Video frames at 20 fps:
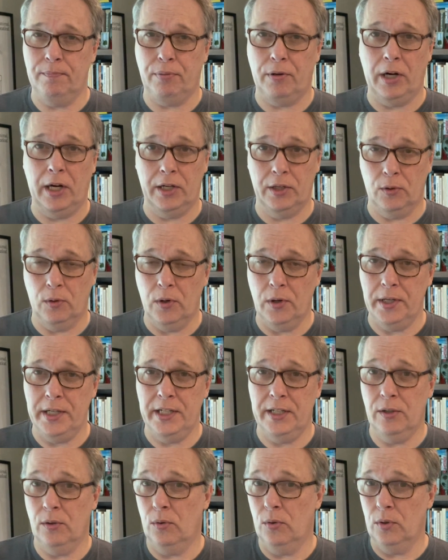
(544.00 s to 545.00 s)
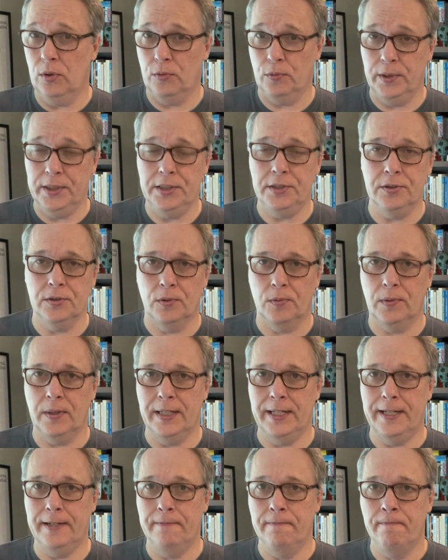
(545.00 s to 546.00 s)
priority or regional
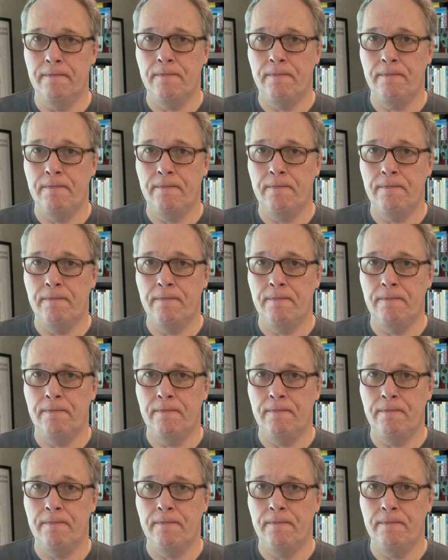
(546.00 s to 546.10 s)
rate,